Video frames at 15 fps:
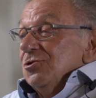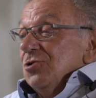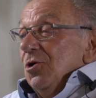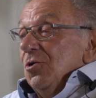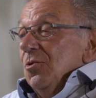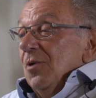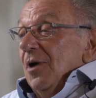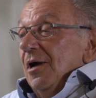
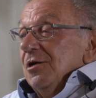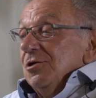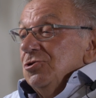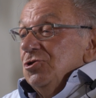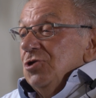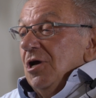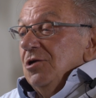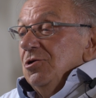So,
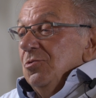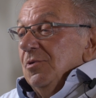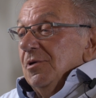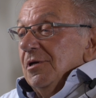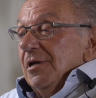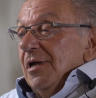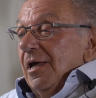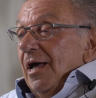
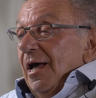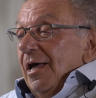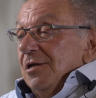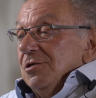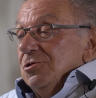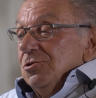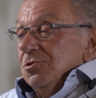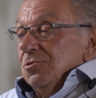genuinely, I
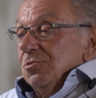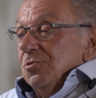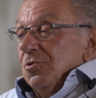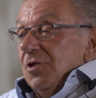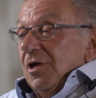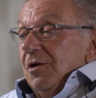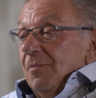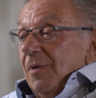had to
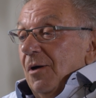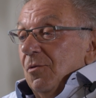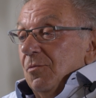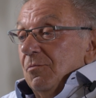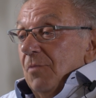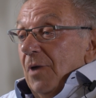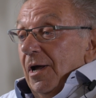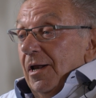think
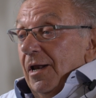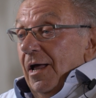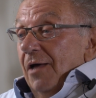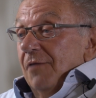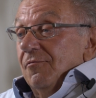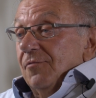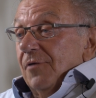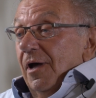about my
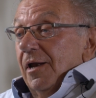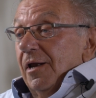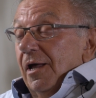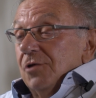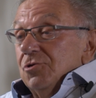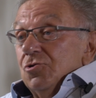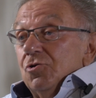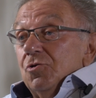life, and I
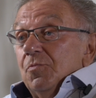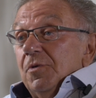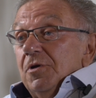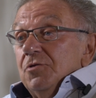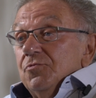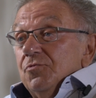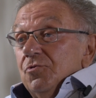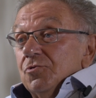joined the
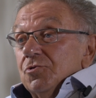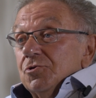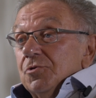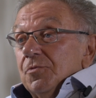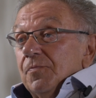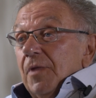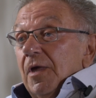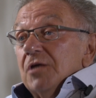police force
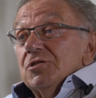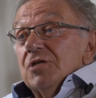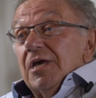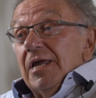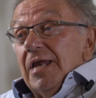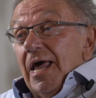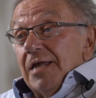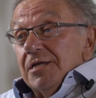as a
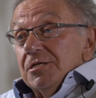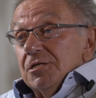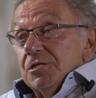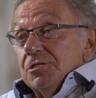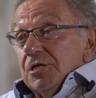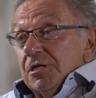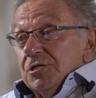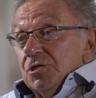cadet at
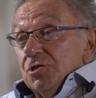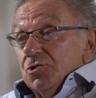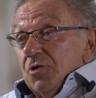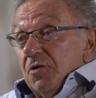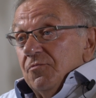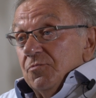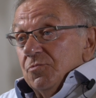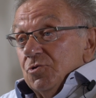16,
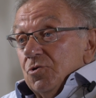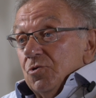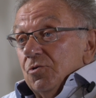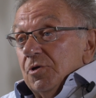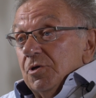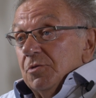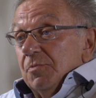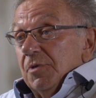straight from school
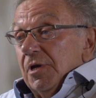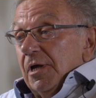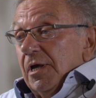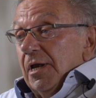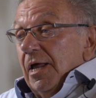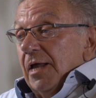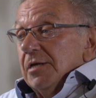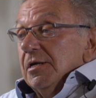into being a
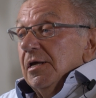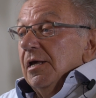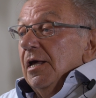cadet.